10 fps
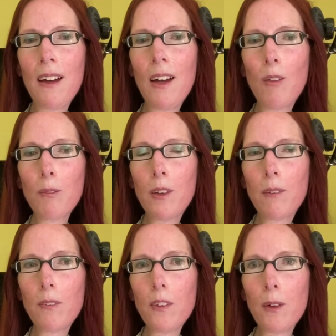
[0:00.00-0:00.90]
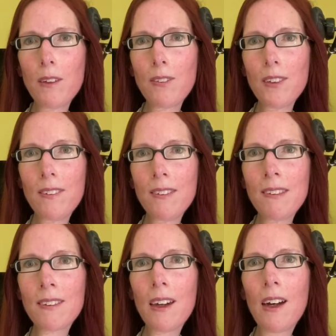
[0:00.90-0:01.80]
you know, Zoe, just
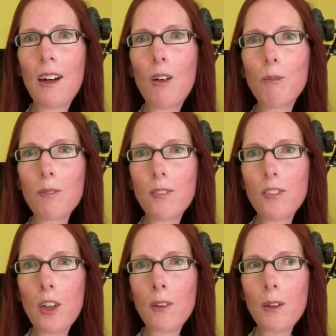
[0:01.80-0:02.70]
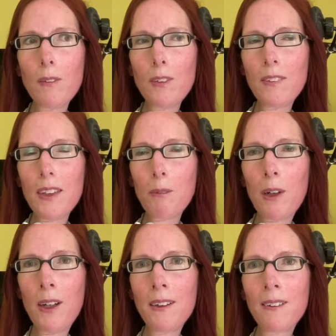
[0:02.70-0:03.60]
don't look, just keep
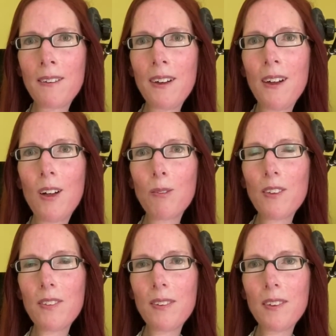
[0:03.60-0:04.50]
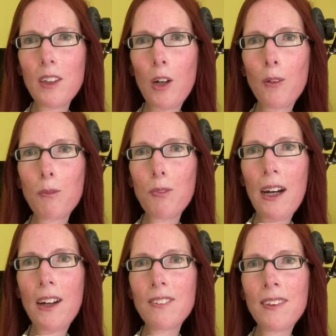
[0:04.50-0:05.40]
going, just go
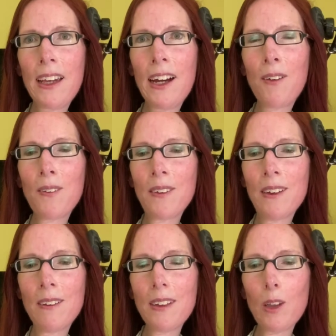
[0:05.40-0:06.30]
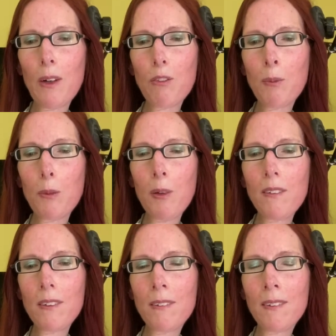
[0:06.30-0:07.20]
fast now, get away from this
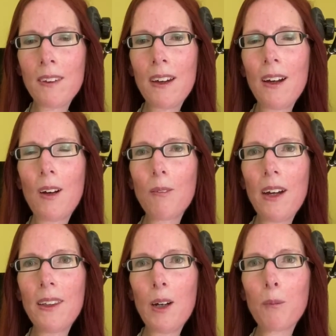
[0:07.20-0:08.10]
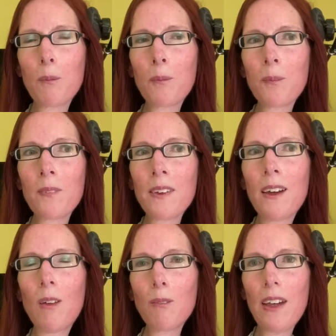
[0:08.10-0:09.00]
person. And
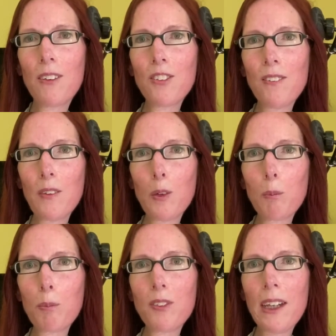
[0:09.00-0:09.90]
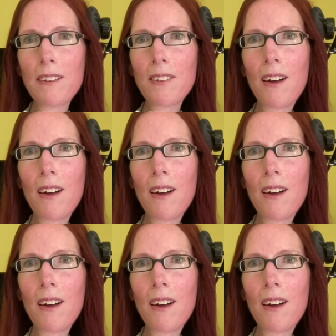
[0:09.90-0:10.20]
yeah, she's a good protector.